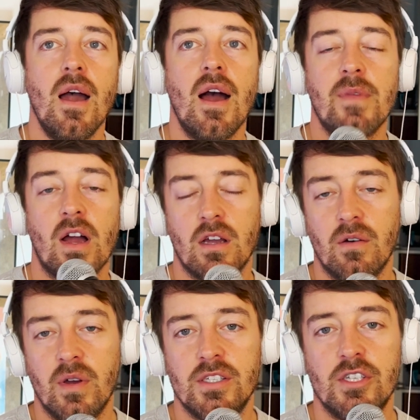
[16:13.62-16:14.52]
I'm not
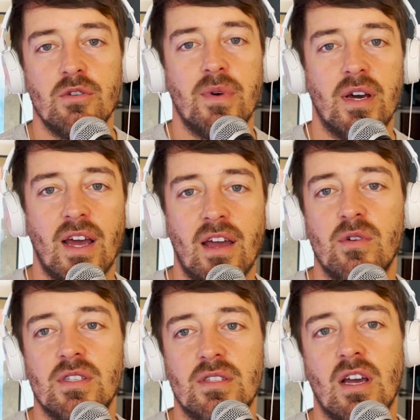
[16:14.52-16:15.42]
going to, but I
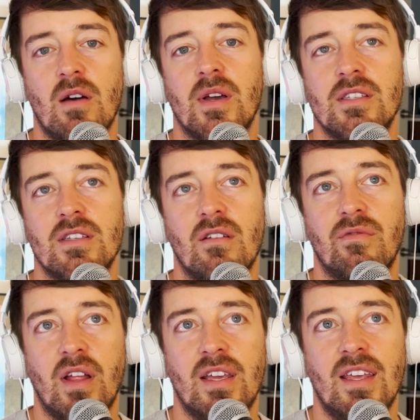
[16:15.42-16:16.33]
always tell
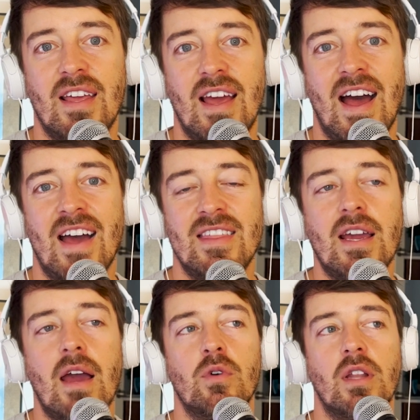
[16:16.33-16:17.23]
myself like I think
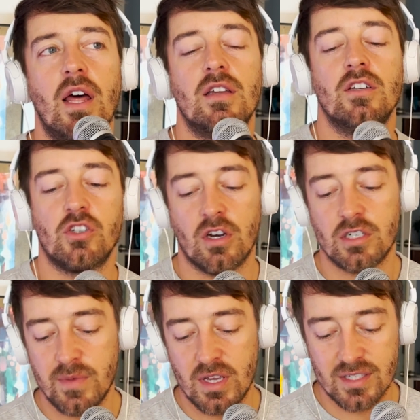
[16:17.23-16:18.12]
I would like
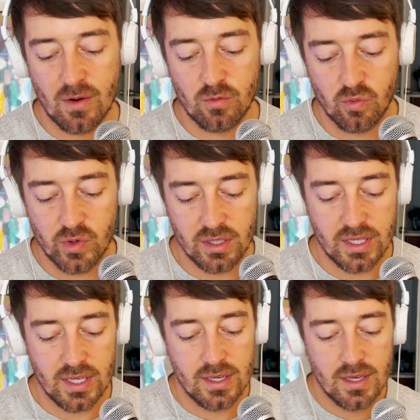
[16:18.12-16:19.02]
construction because I would
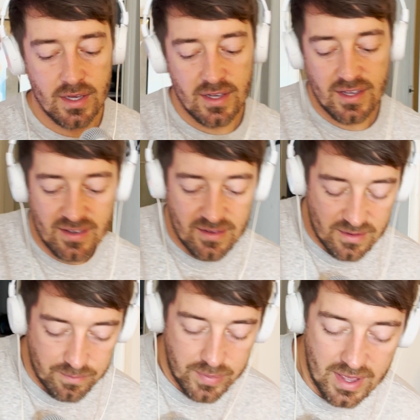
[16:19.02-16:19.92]
really
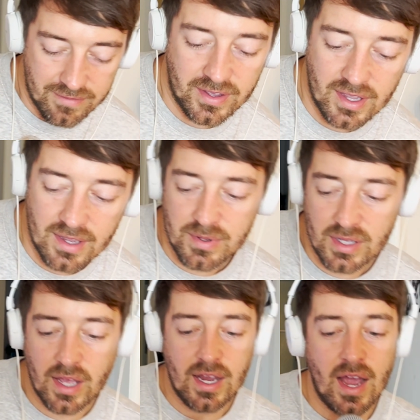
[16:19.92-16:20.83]
pivot and be
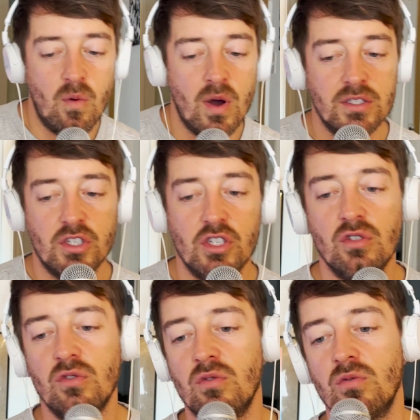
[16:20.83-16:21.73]
like, I want
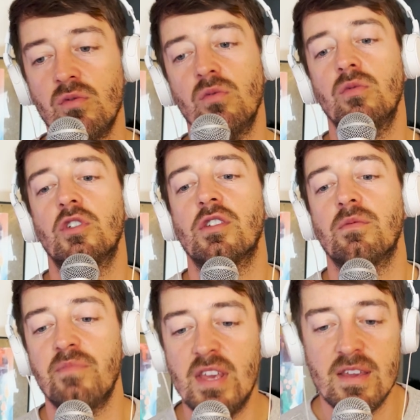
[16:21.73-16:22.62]
to
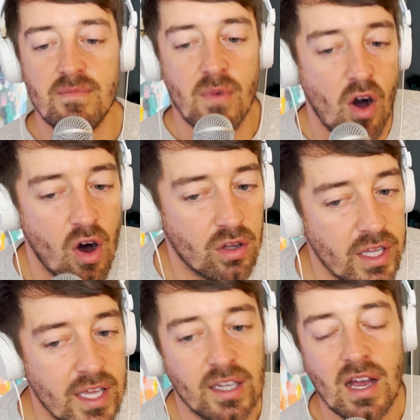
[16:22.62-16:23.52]
just be all
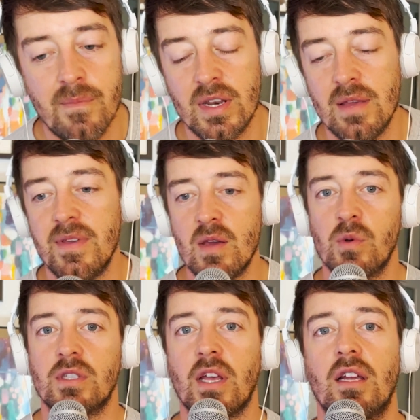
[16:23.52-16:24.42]
in. And Company B
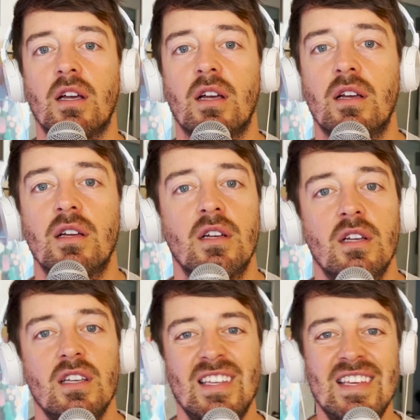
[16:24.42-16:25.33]
was like a
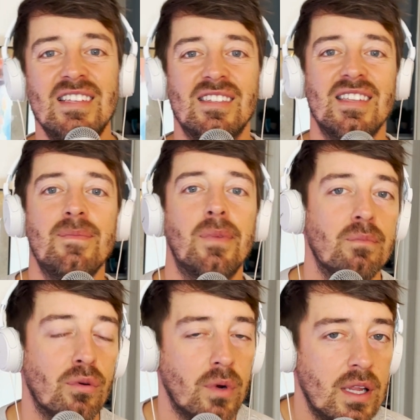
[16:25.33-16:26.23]
eat, sleep,
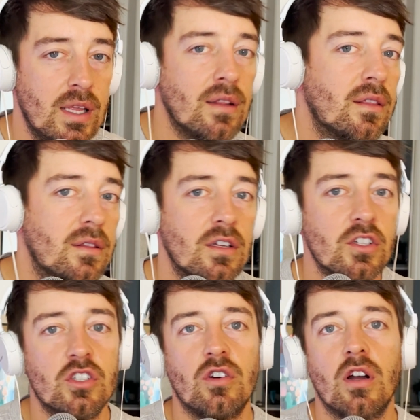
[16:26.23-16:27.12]
and breathe
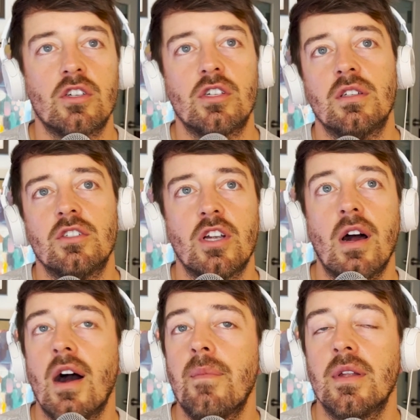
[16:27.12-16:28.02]
construction
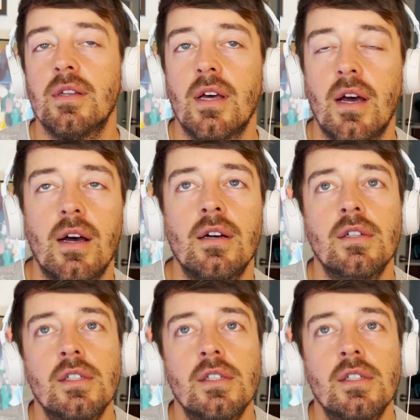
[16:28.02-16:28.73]
job. And uh,